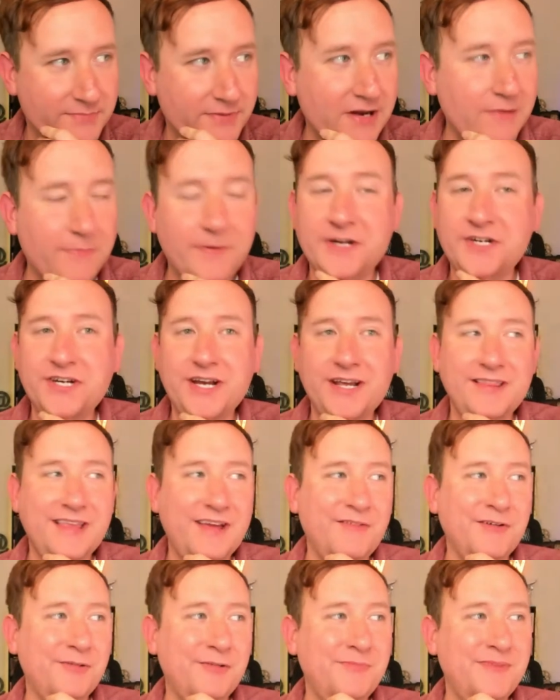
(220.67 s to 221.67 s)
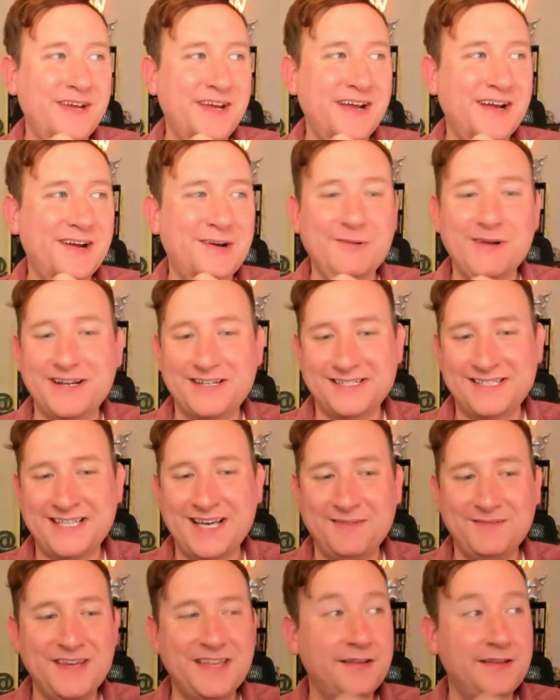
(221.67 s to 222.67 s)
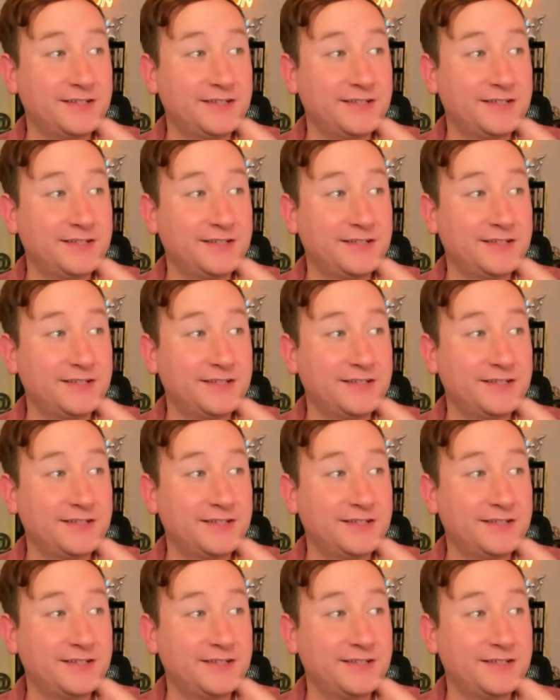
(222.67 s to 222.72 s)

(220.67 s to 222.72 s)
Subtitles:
But I appreciate everyone being quick to tell me